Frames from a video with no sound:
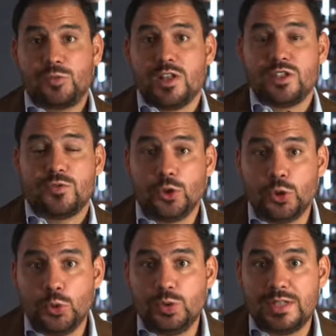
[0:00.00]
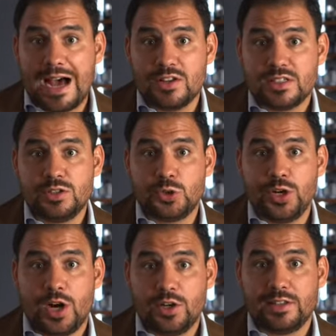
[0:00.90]
runs for
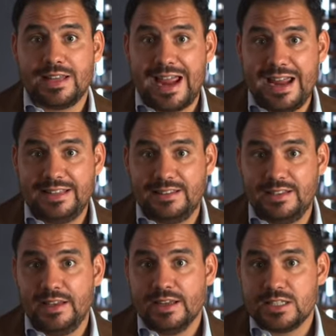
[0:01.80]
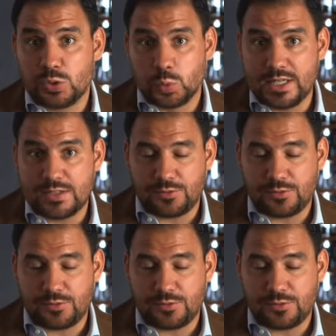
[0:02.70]
2,380 Swiss